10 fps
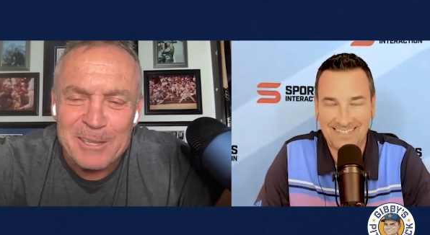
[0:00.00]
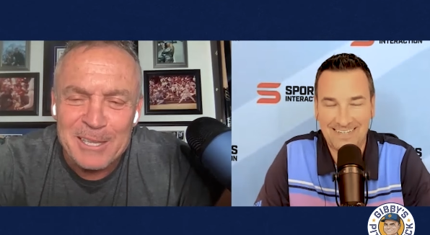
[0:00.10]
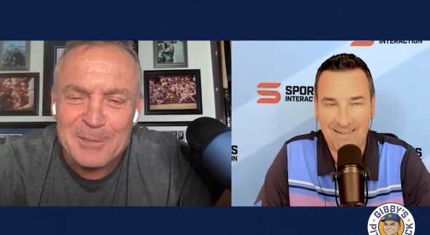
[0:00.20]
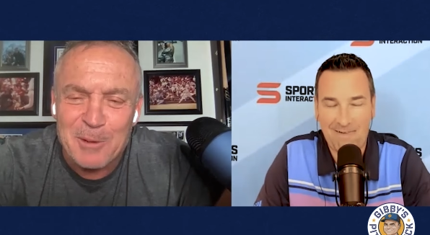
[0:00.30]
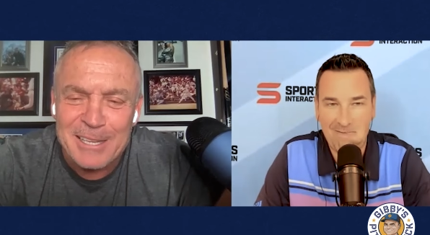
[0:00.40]
Speaker 1: At
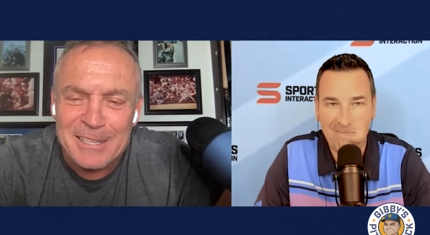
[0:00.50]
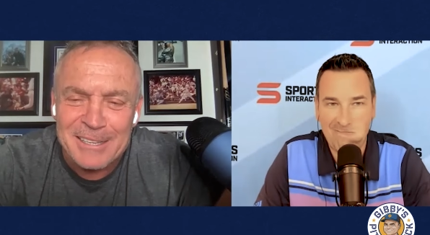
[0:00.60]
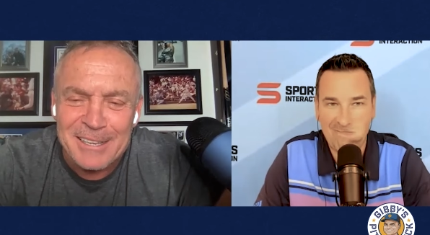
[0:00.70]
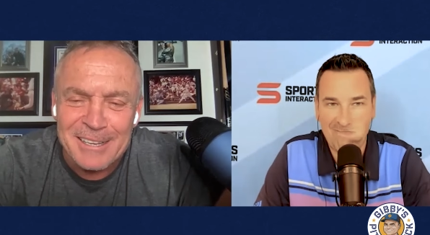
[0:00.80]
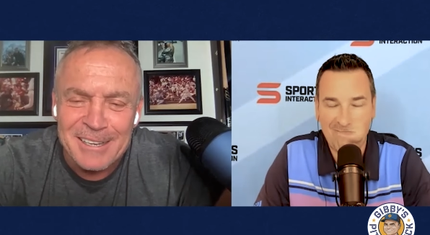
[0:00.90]
least wait
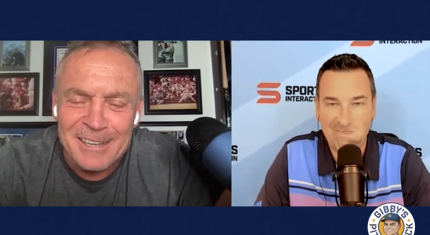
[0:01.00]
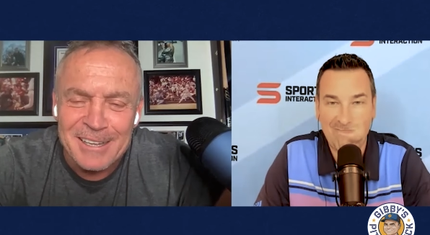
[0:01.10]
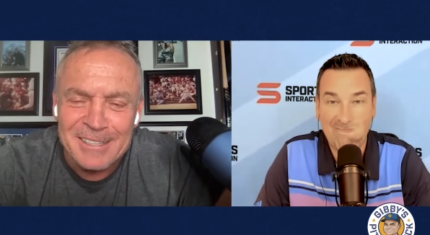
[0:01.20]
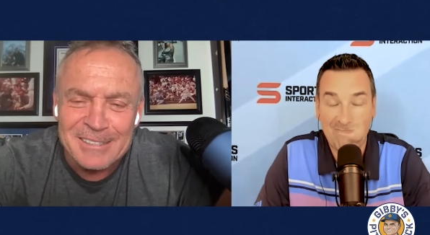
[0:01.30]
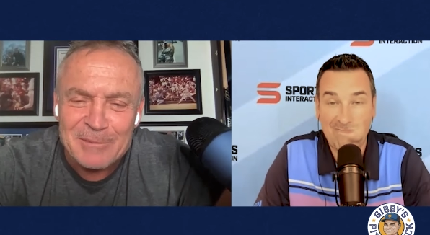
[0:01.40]
to, and
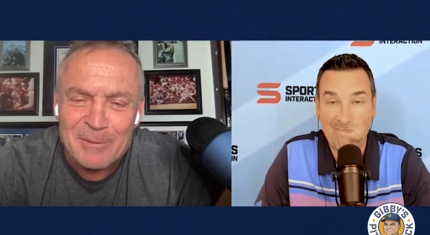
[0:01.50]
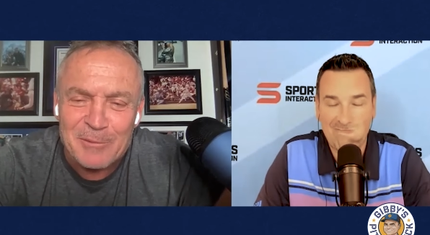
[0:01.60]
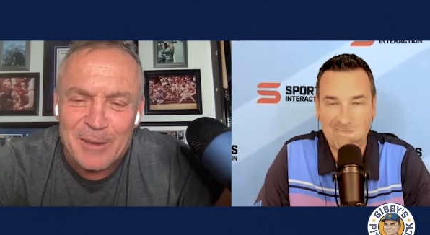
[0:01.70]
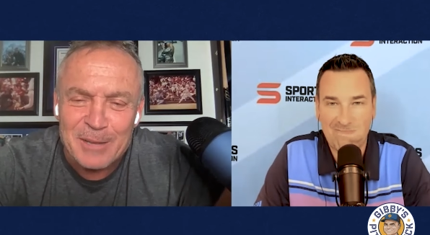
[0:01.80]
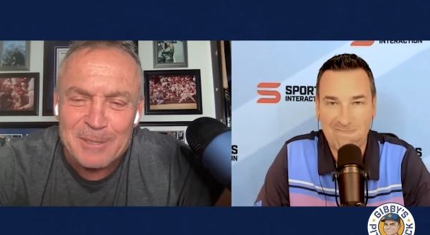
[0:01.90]
uh, see if your
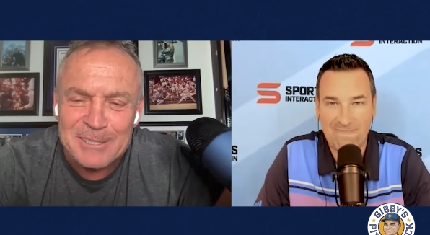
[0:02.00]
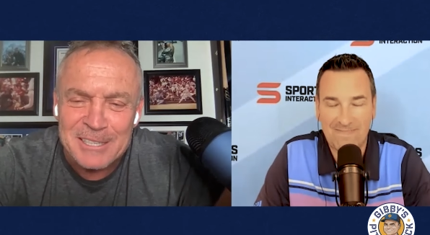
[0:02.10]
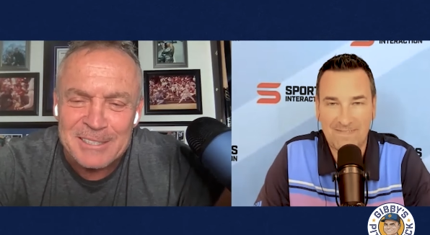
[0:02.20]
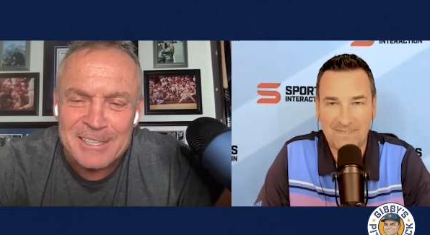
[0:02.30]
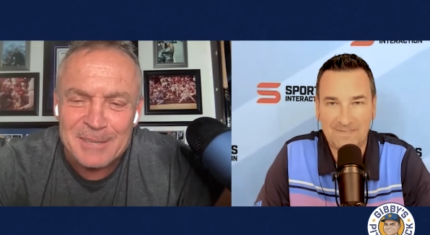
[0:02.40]
family
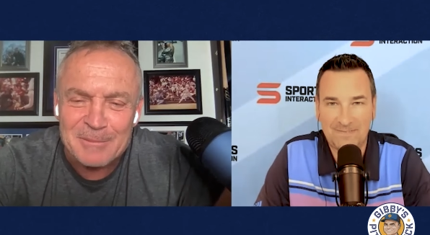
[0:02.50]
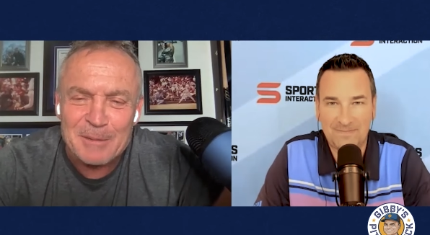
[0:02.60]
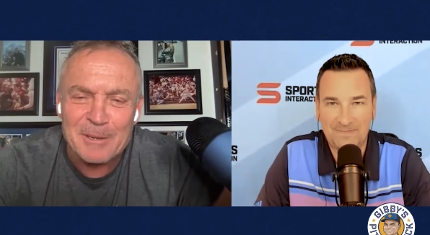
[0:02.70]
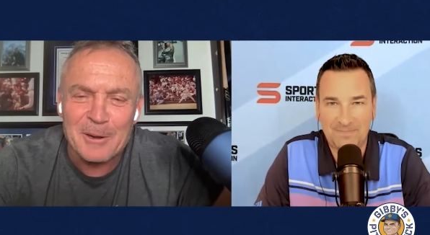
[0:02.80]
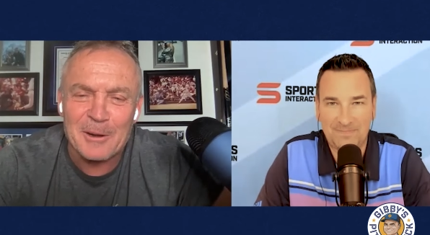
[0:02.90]
says anything.
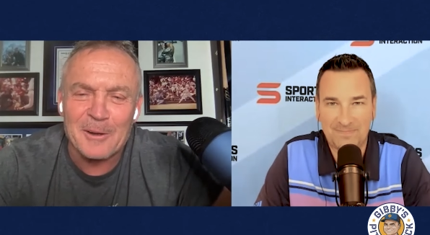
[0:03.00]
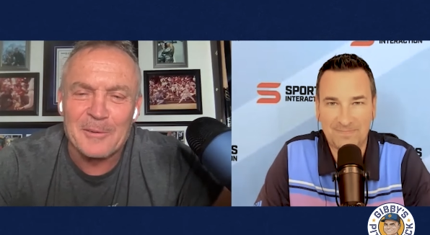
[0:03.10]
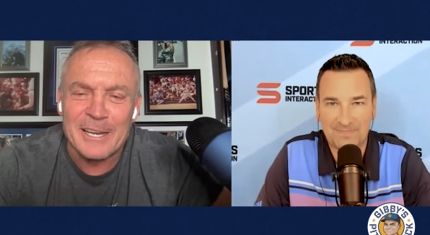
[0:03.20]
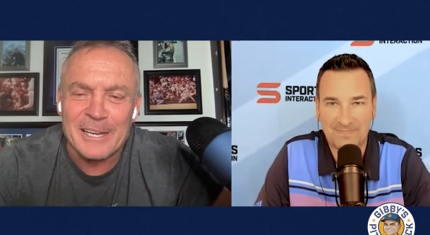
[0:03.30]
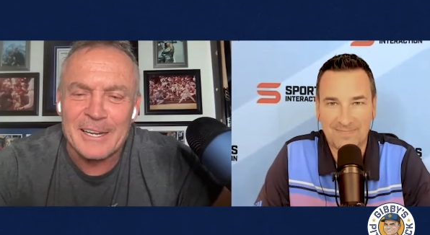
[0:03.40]
Maybe you are
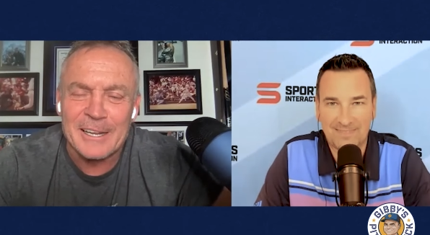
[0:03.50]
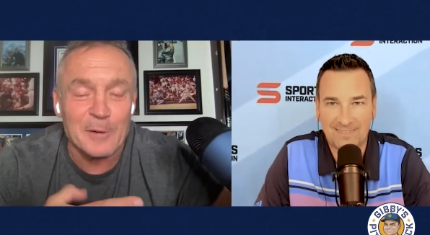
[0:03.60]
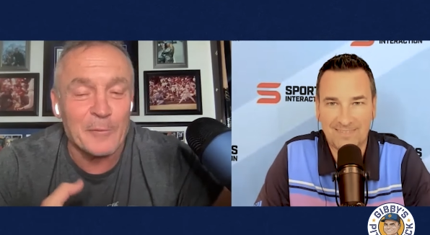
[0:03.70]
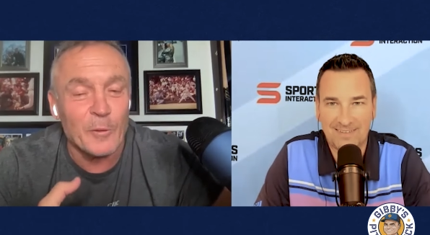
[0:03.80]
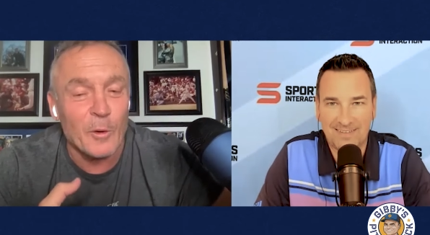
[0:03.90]
overheated.
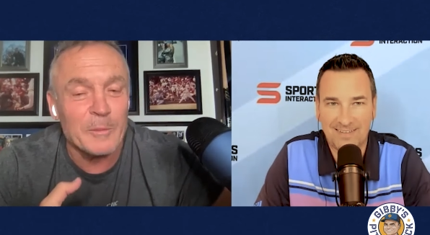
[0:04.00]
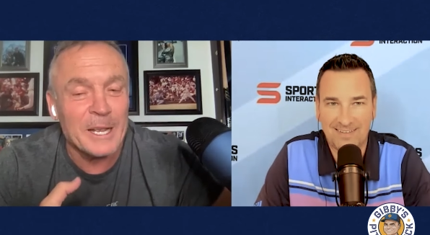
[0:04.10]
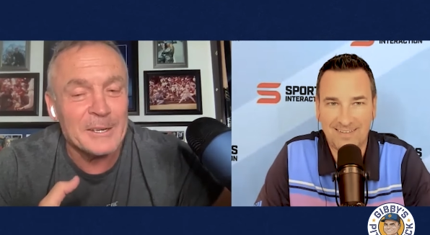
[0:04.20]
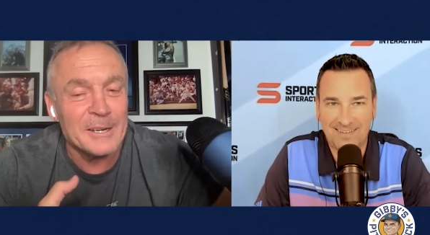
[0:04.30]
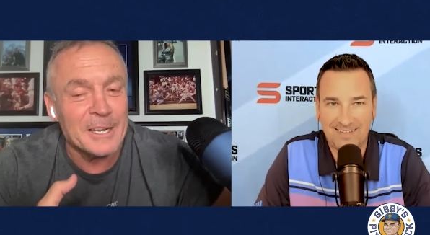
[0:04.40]
104,
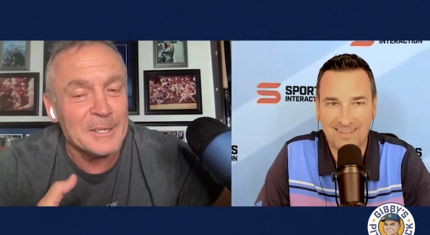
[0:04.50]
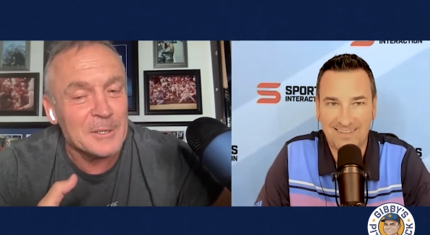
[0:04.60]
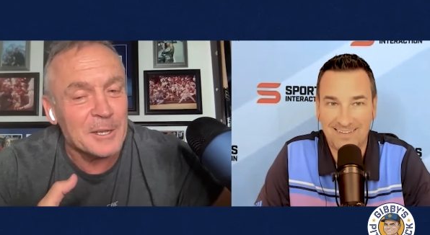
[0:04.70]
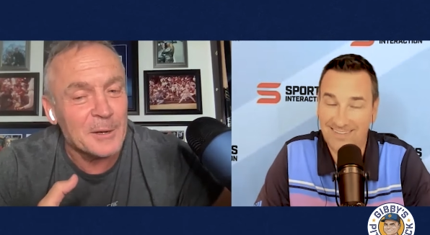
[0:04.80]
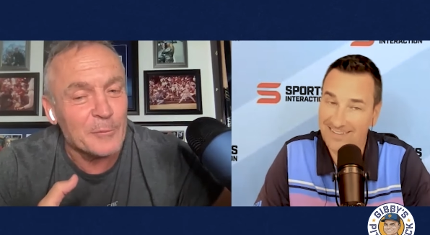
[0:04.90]
man. You're not
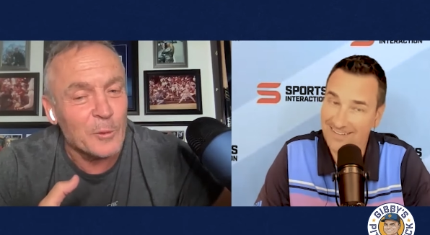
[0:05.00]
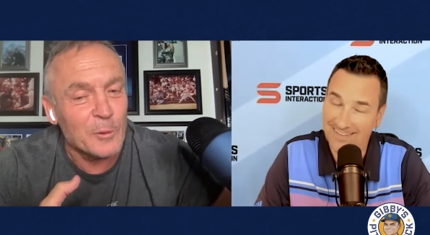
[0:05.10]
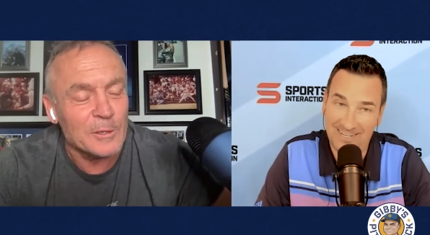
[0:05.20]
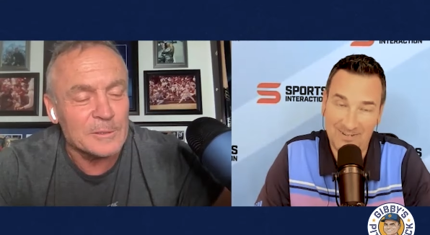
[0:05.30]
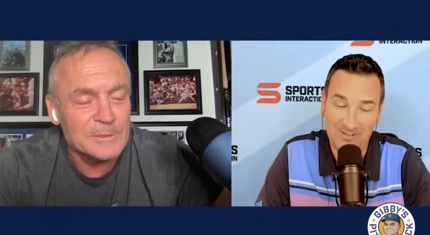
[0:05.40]
used to
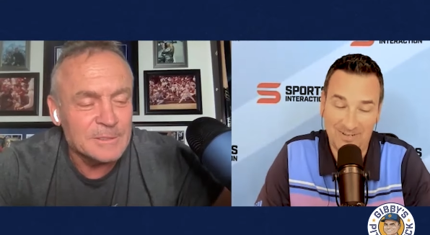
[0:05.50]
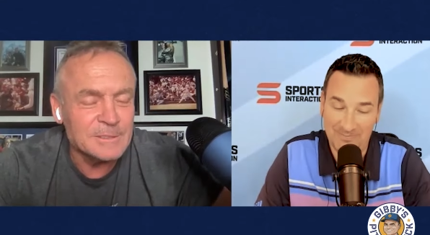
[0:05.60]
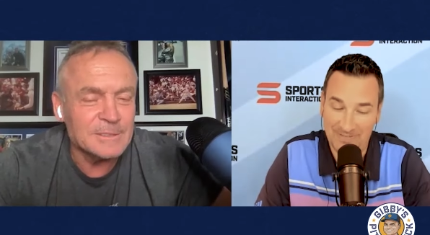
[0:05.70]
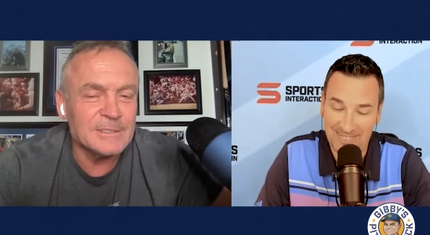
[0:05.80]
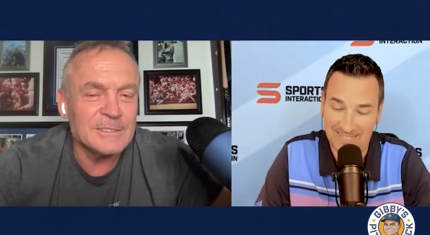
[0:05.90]
Speaker 2: 104. I know.
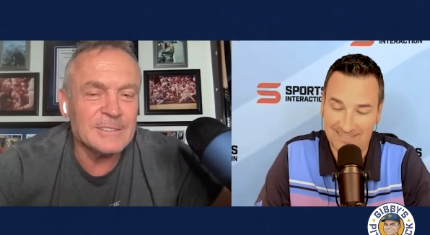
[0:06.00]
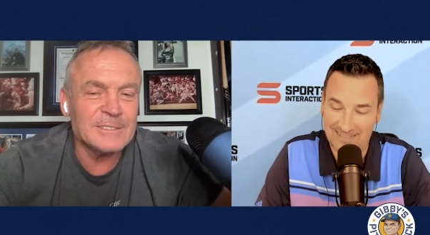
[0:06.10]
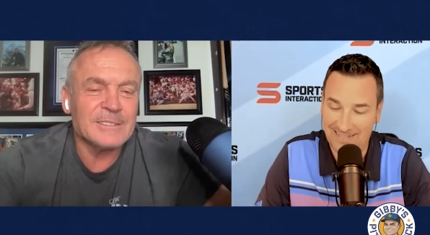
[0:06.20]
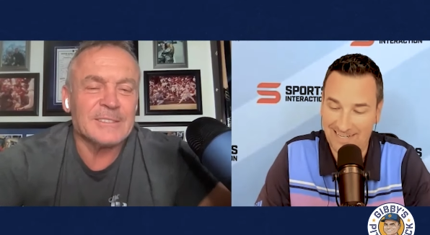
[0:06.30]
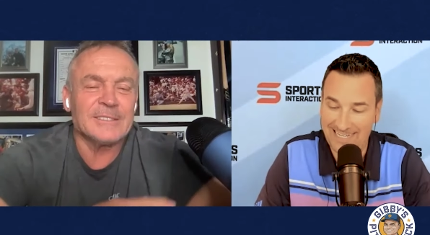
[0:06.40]
I'm not.
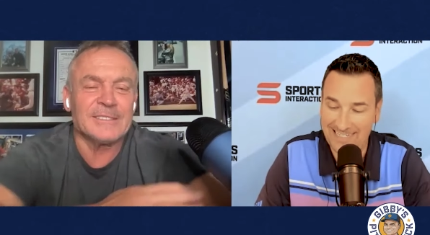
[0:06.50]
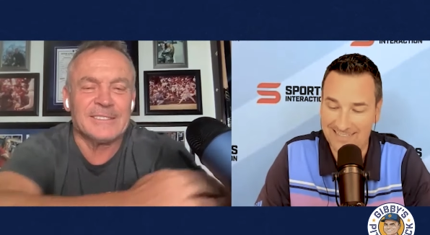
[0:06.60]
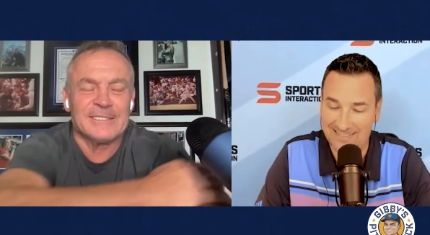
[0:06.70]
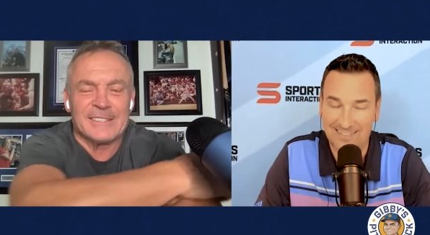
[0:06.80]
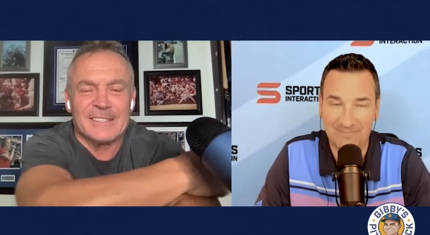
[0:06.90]
I hate
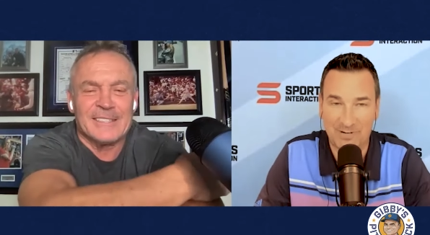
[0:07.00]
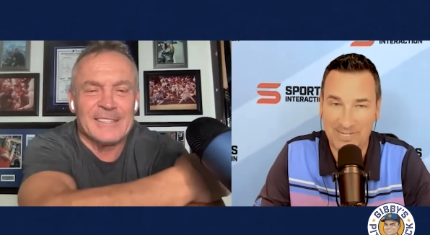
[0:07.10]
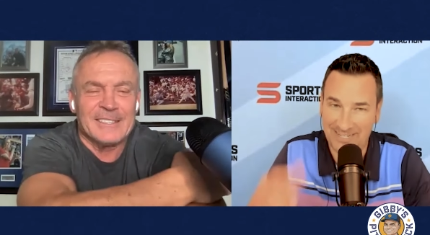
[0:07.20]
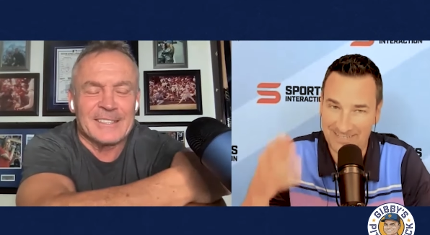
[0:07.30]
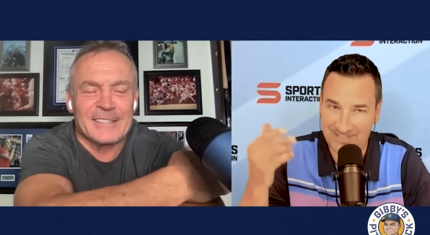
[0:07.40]
it.
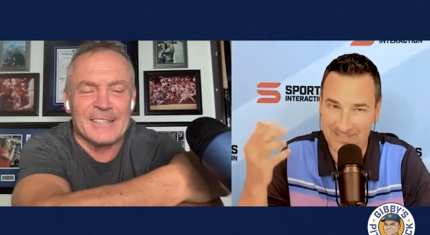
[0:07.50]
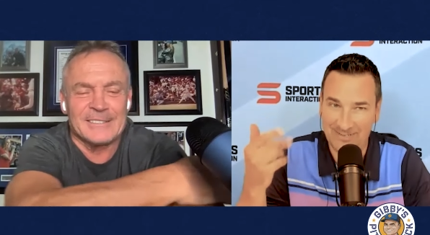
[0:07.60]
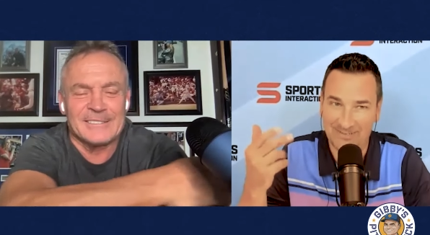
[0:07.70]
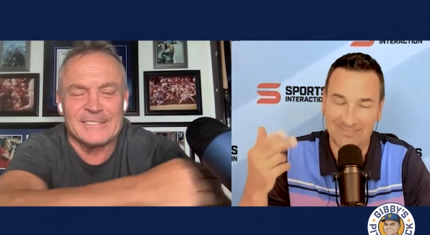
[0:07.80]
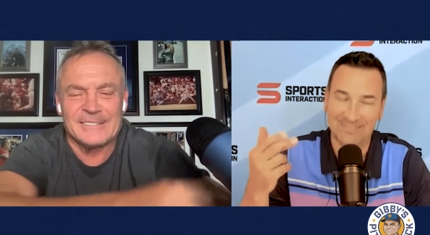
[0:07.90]
Bring on okay.
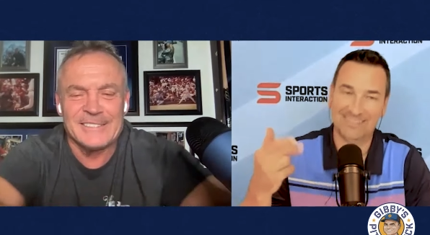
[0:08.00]
snow.